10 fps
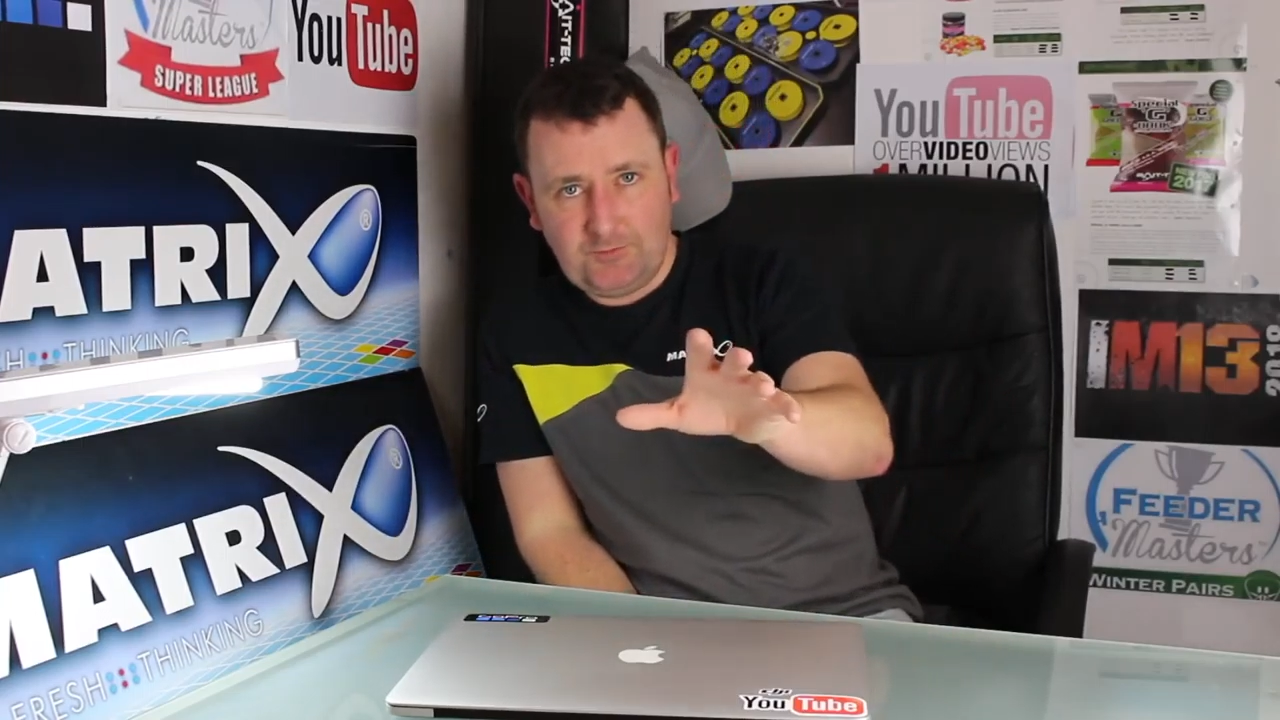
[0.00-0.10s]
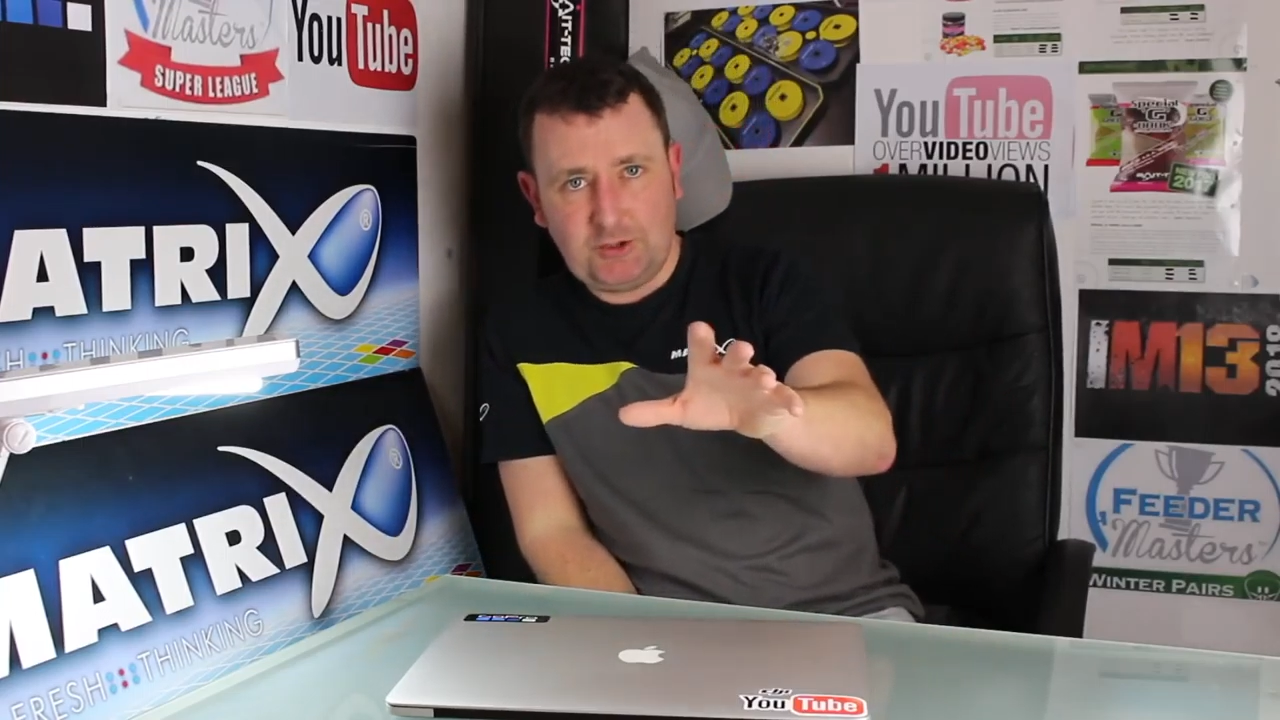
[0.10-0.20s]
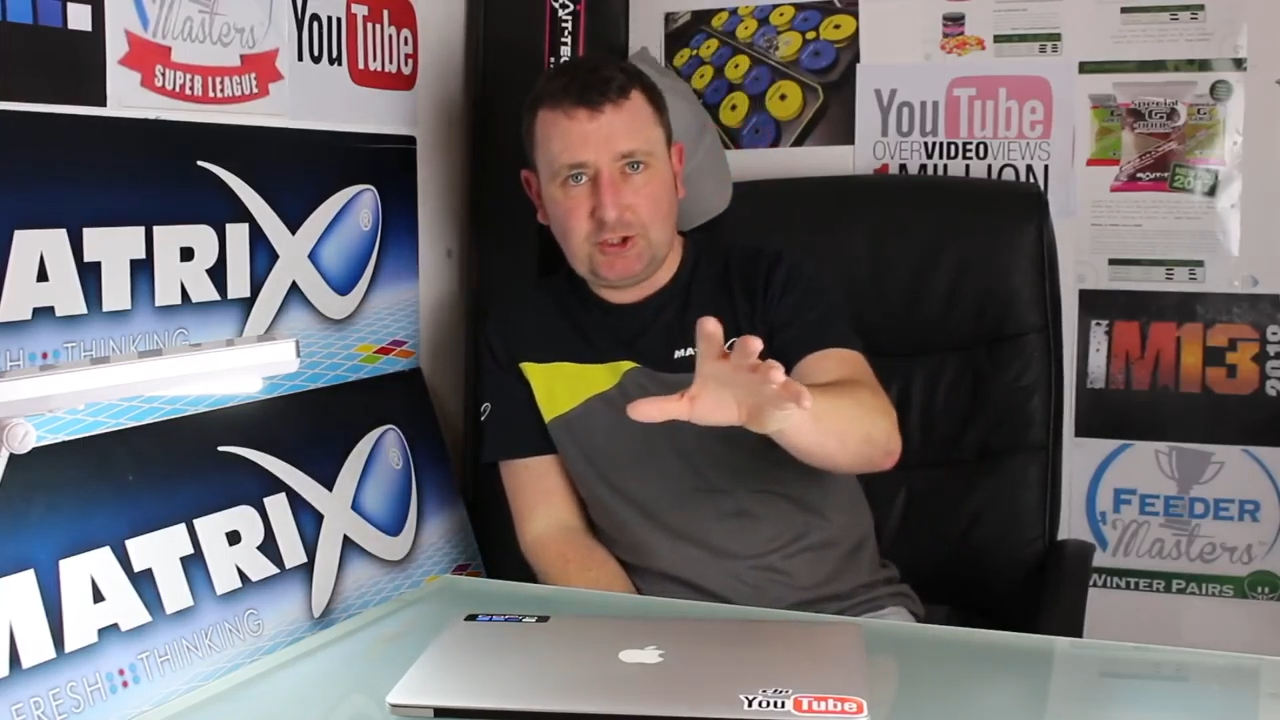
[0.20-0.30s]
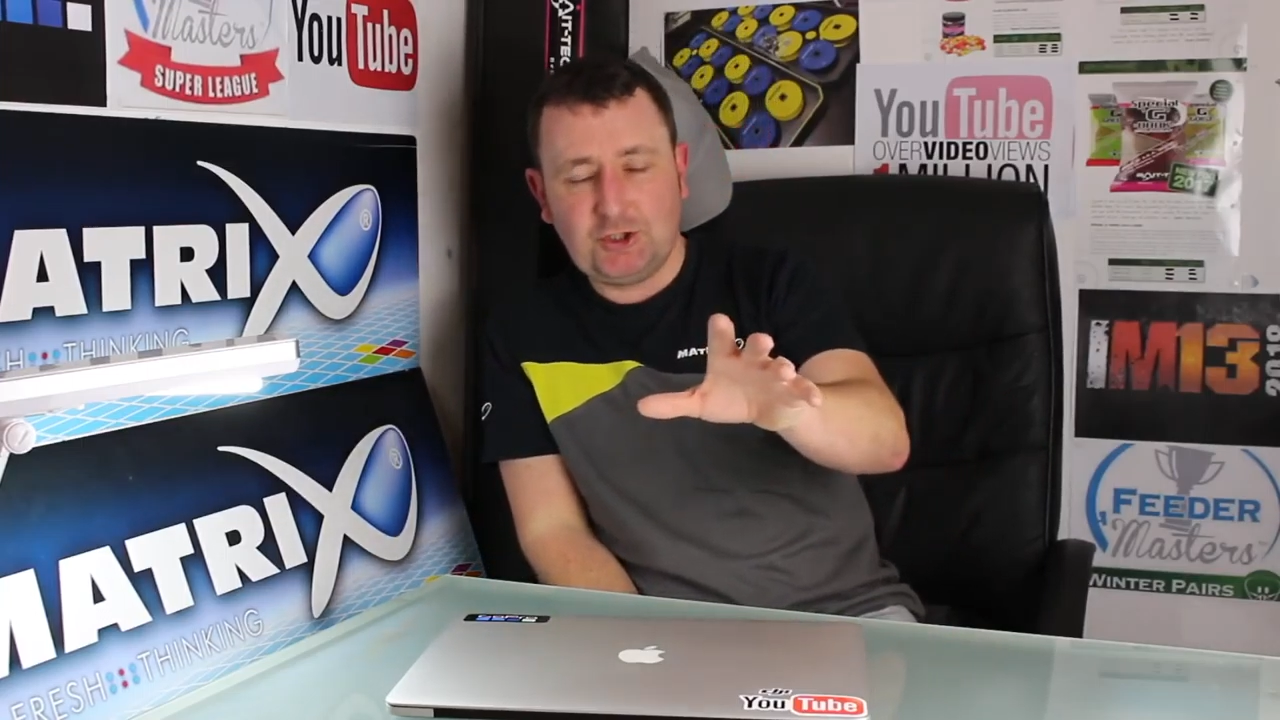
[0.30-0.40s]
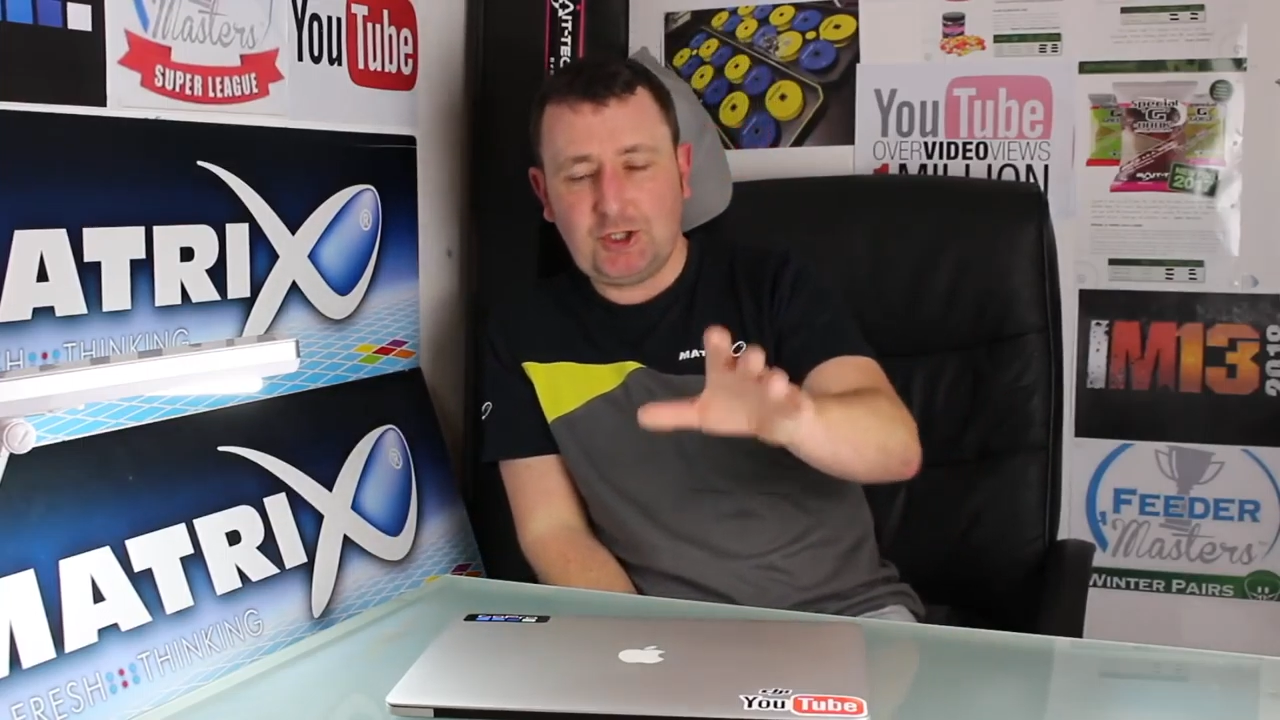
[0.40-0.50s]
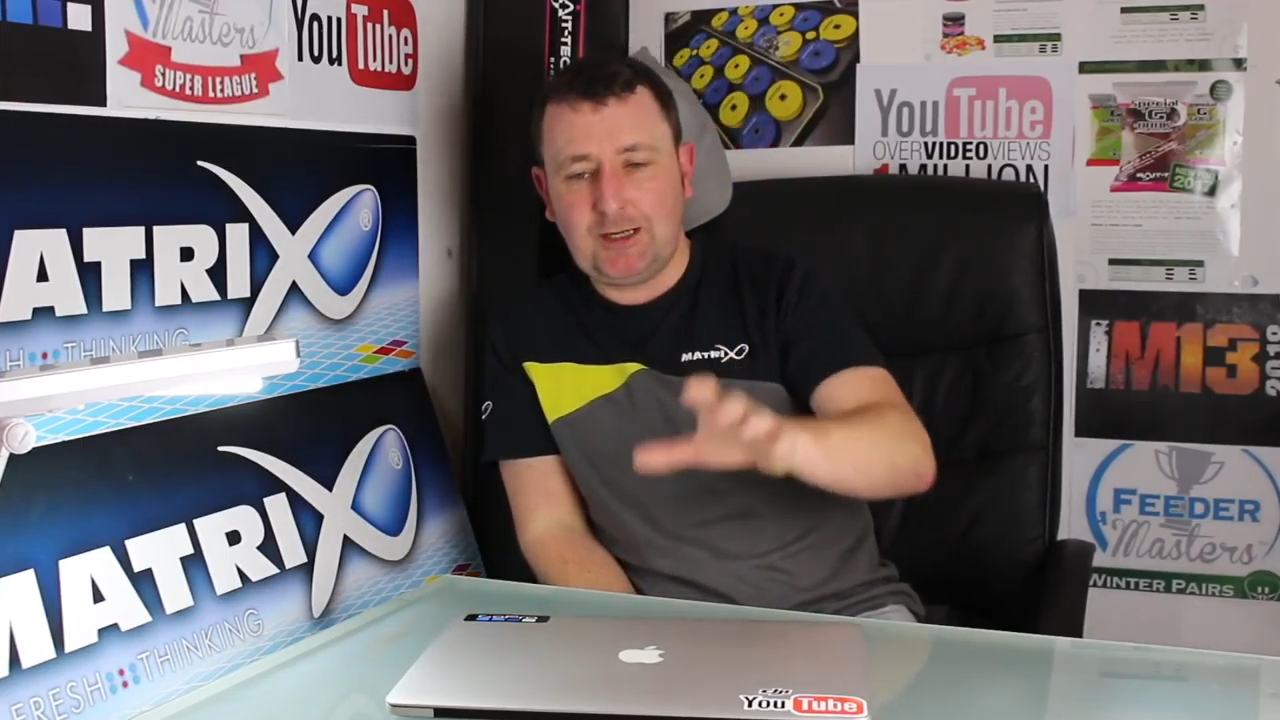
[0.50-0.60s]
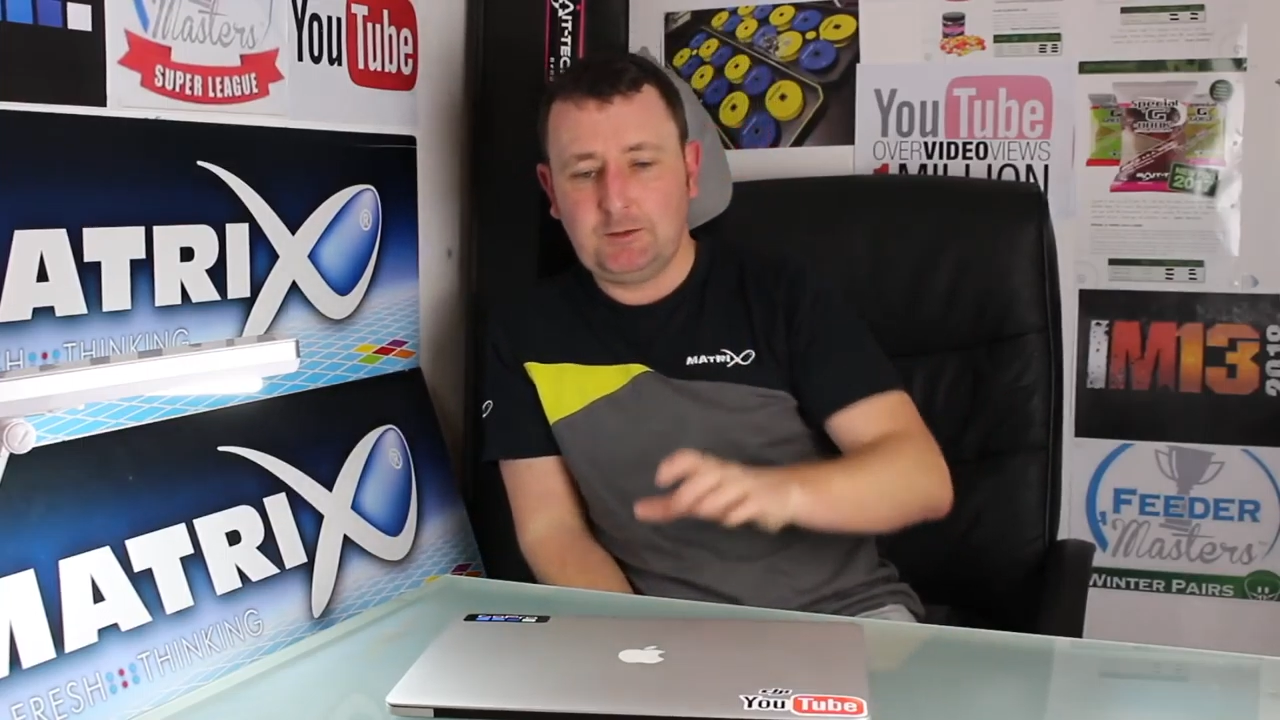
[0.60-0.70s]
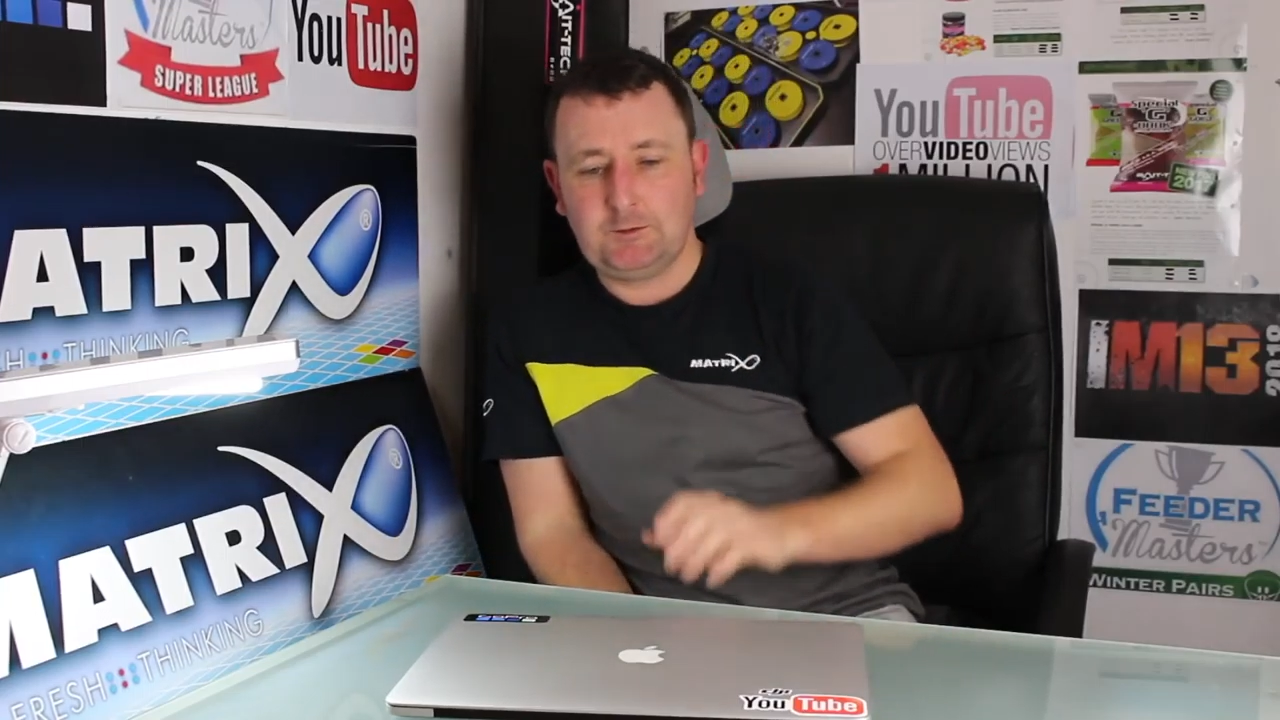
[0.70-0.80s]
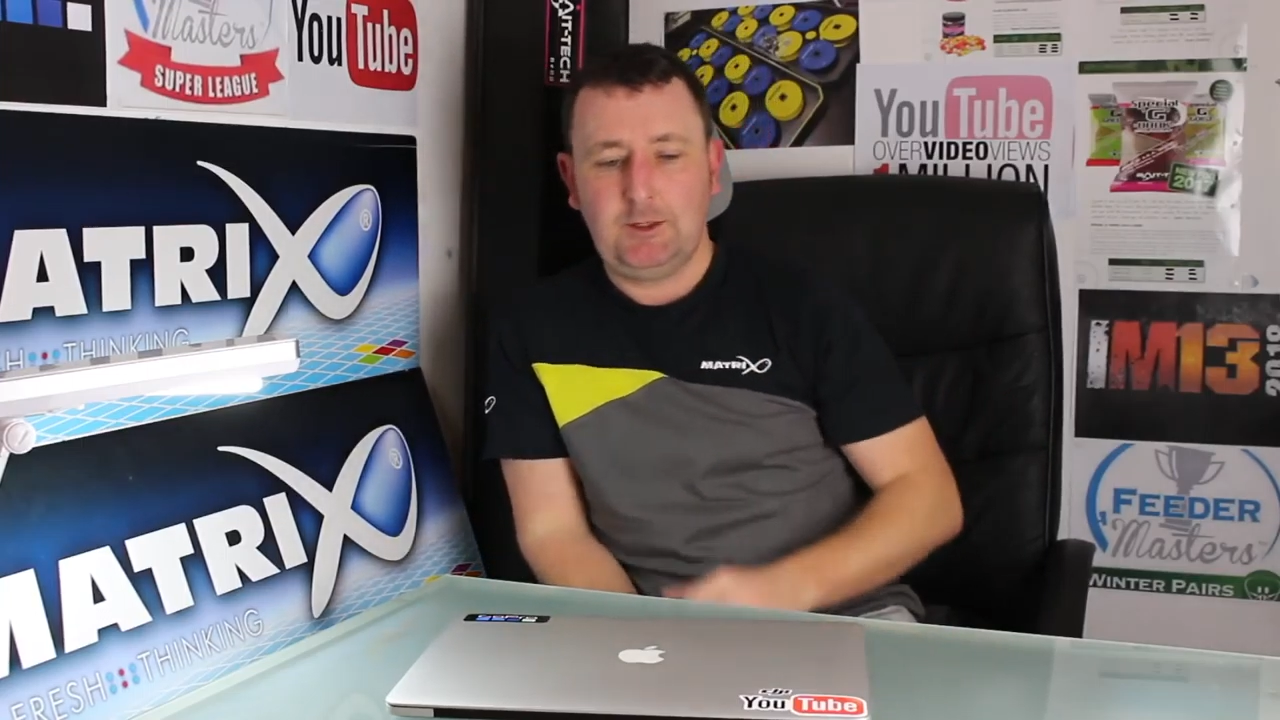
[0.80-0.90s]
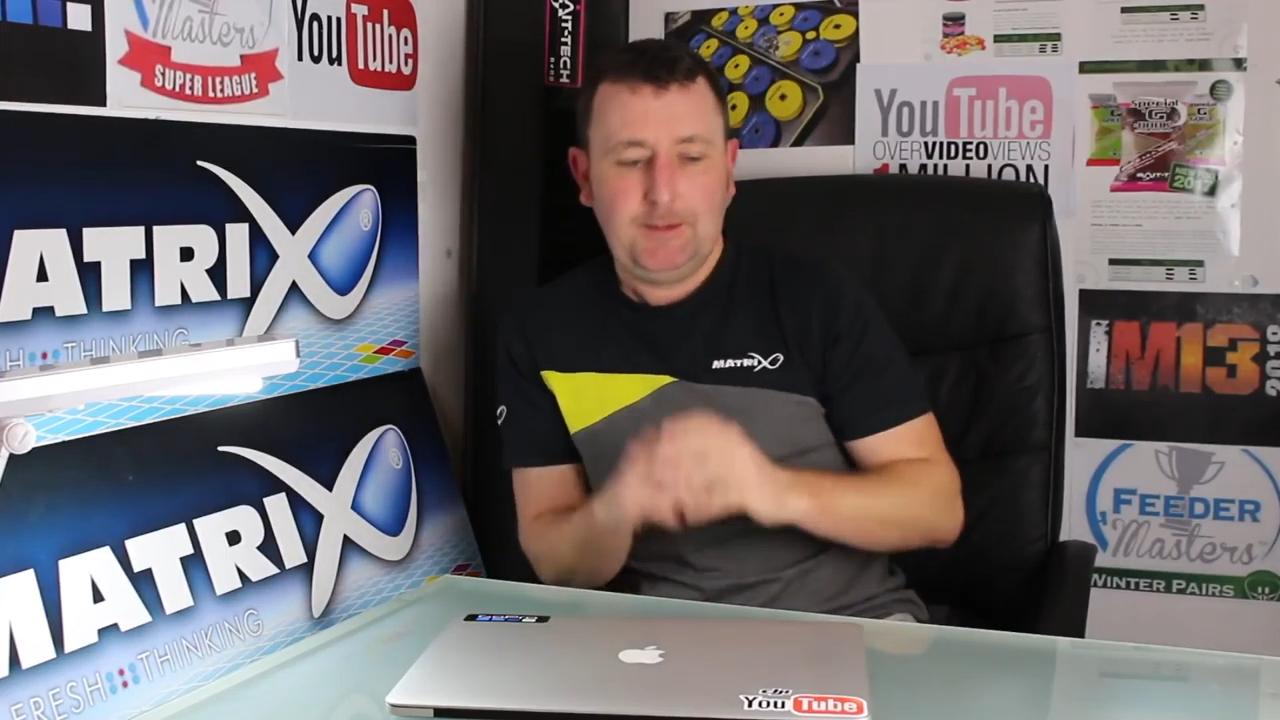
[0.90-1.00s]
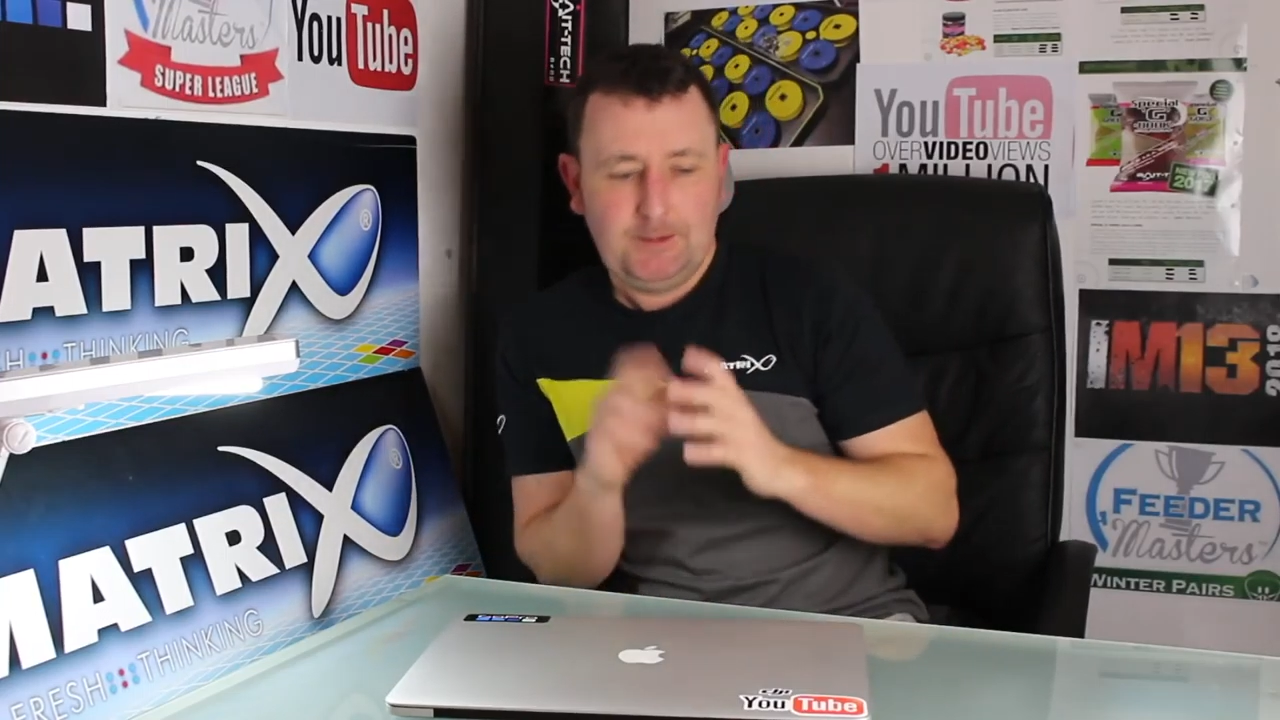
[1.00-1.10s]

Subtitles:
fishing channels.